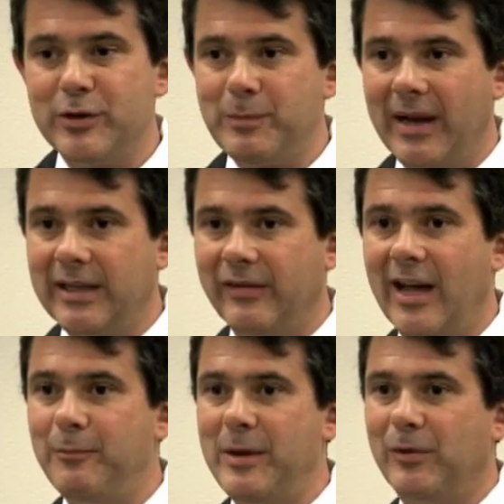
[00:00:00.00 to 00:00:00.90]
perspective, a
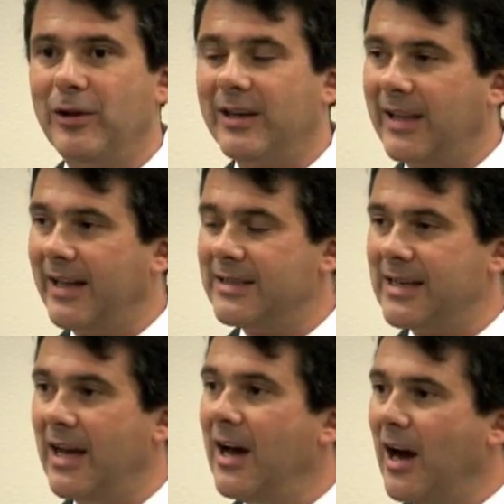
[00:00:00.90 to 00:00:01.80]
lot of people look at that and
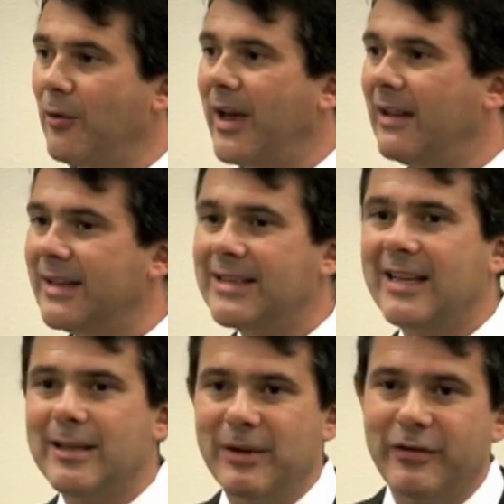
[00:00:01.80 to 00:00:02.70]
say, okay, let's
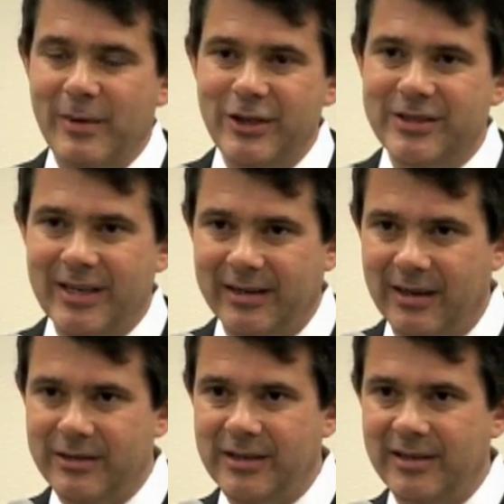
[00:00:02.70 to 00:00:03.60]
get them information
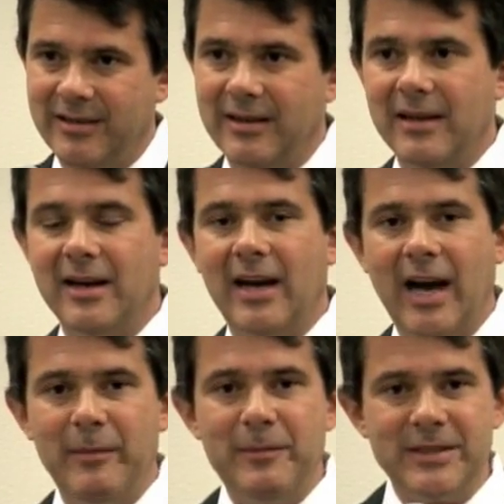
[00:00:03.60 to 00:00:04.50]
technology.
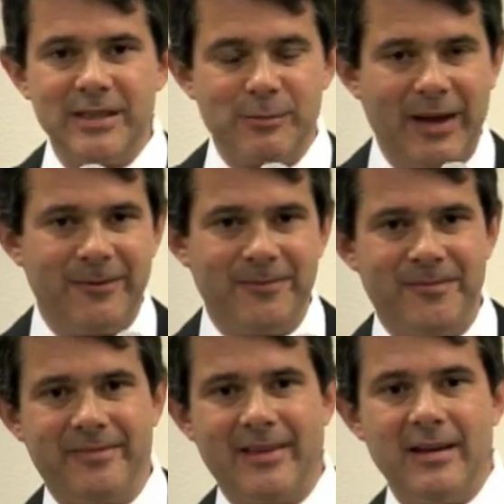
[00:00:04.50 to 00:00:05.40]
I'm a businessman.
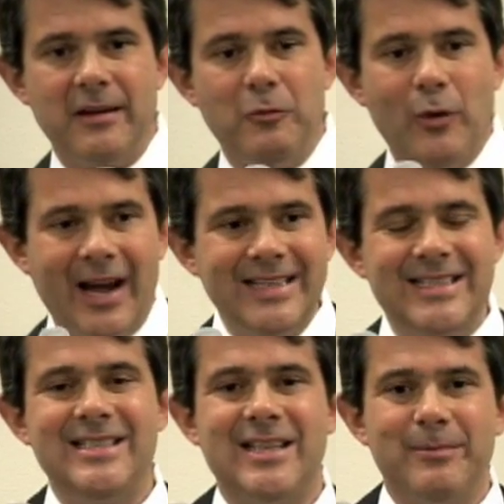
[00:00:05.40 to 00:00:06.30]
When I
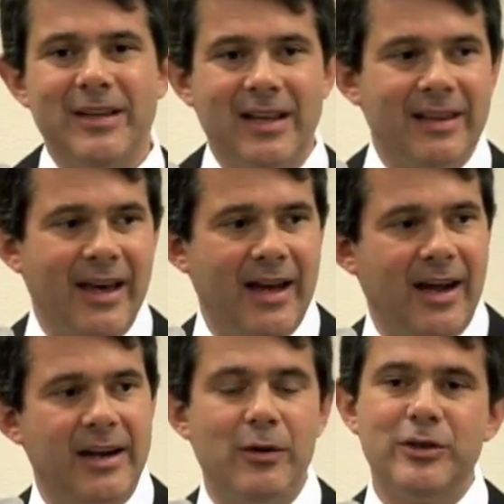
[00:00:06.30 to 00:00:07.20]
see something like that,
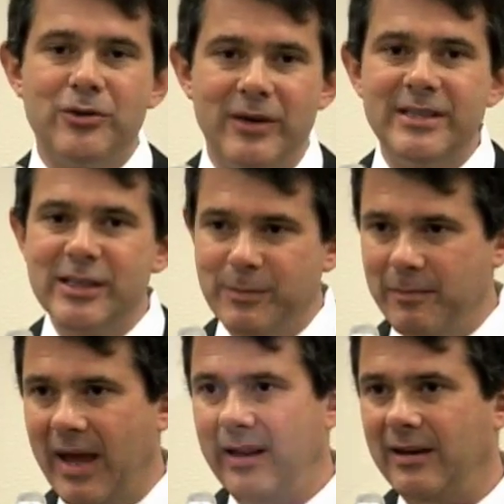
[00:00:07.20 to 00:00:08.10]
I know a choice has
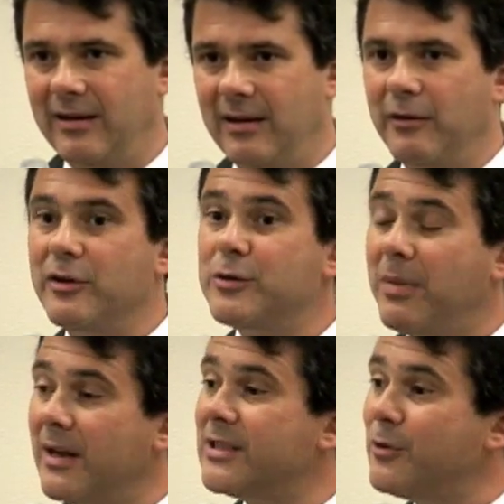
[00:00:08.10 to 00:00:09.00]
been made, a
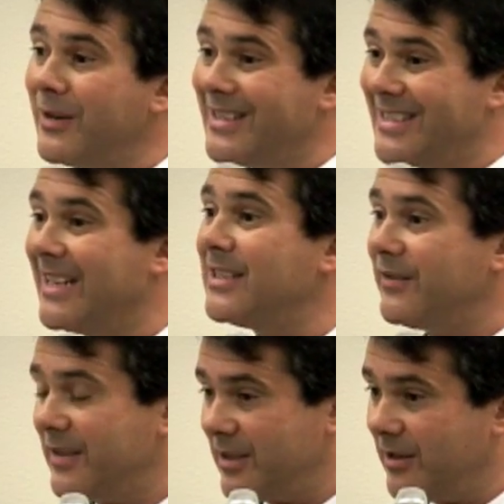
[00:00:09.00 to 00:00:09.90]
response to an
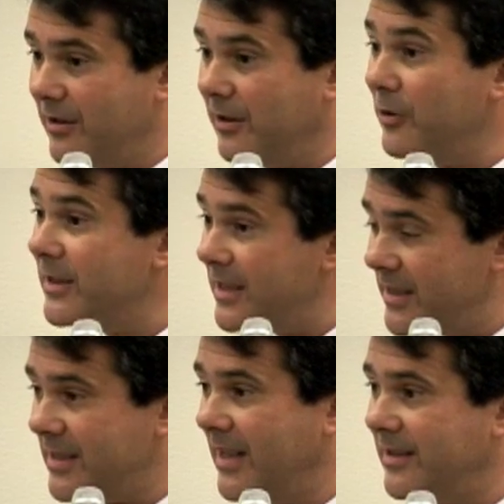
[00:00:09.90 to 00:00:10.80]
incentive has occurred, or a
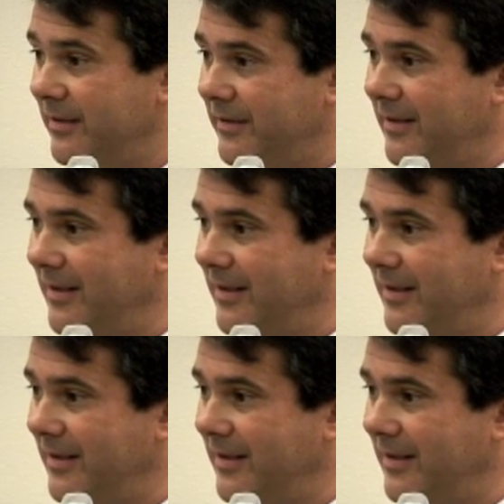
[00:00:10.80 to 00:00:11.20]
disincentive.